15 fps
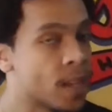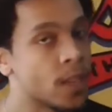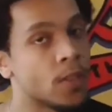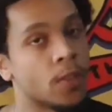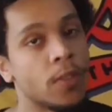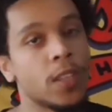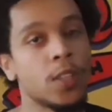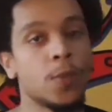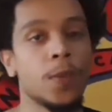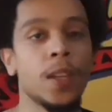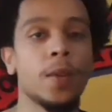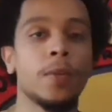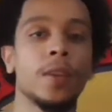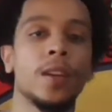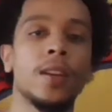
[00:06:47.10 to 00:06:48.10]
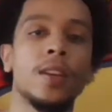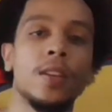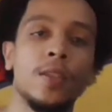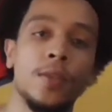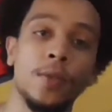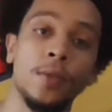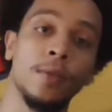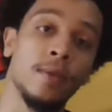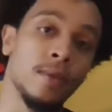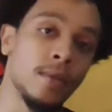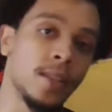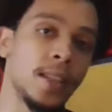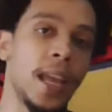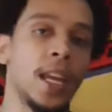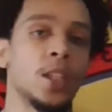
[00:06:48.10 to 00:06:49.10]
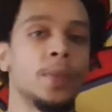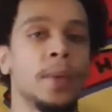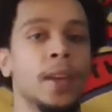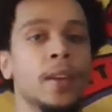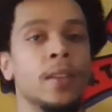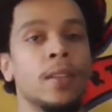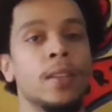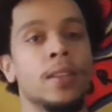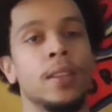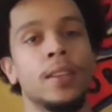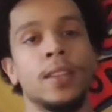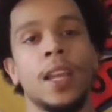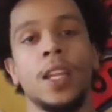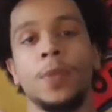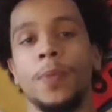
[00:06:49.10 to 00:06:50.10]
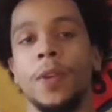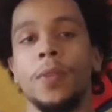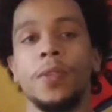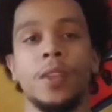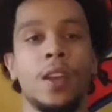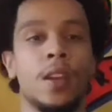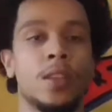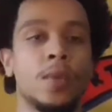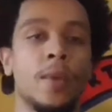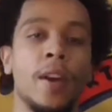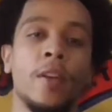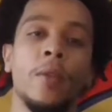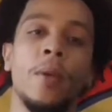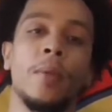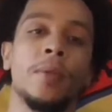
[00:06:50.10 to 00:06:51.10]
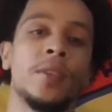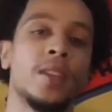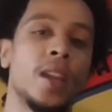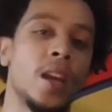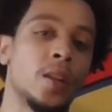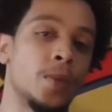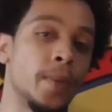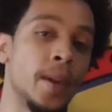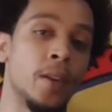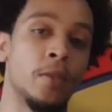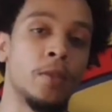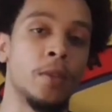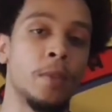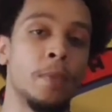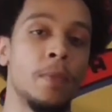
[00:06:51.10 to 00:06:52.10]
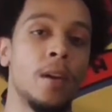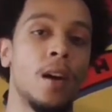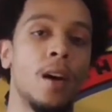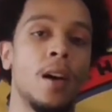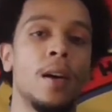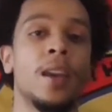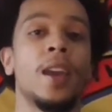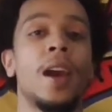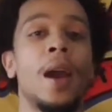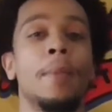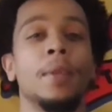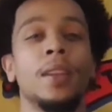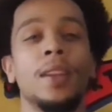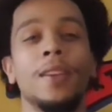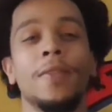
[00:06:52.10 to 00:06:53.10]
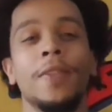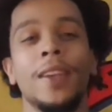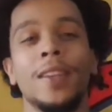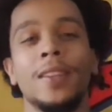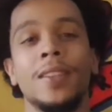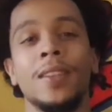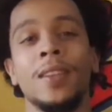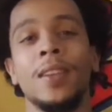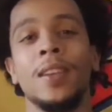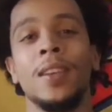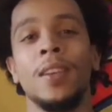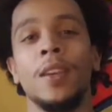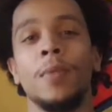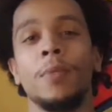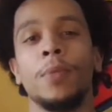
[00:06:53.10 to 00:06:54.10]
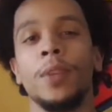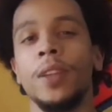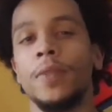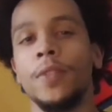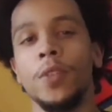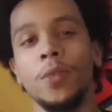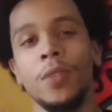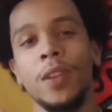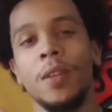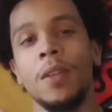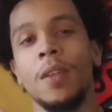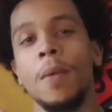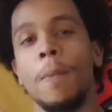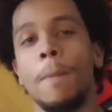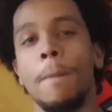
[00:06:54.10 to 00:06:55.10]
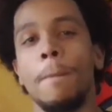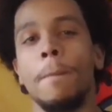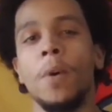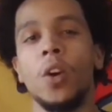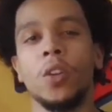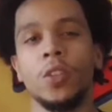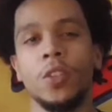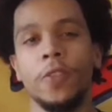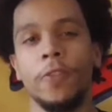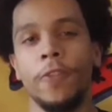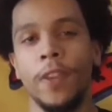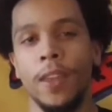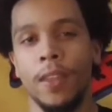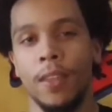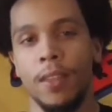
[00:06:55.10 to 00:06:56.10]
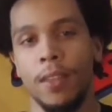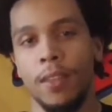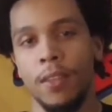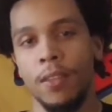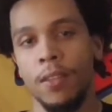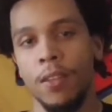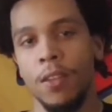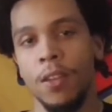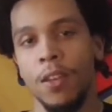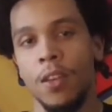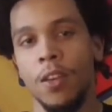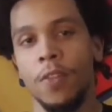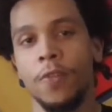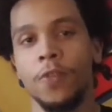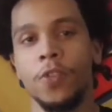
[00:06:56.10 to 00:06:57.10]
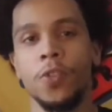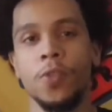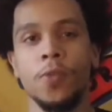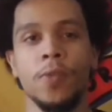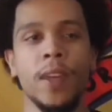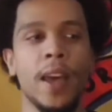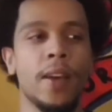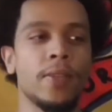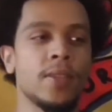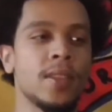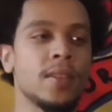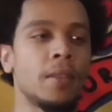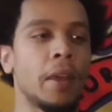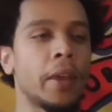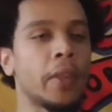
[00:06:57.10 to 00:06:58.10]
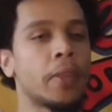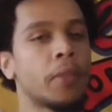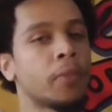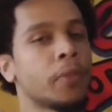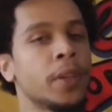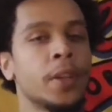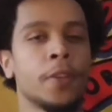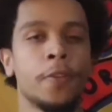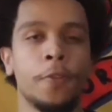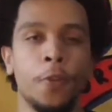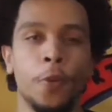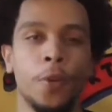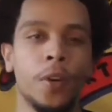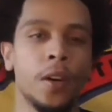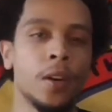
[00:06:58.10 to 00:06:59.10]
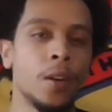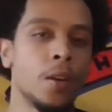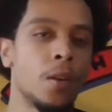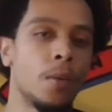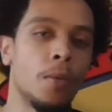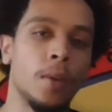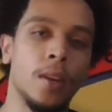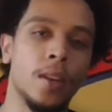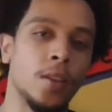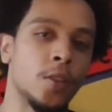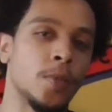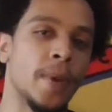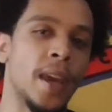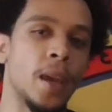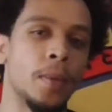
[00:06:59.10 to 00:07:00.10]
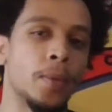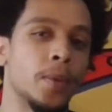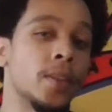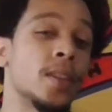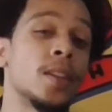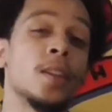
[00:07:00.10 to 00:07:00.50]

So this week we're going to do Zatchbell. Now Zatchbell was awesome. I remember Zatchbell. I believe it previewed in March 5th of 2003 or 4. One of those bad boys.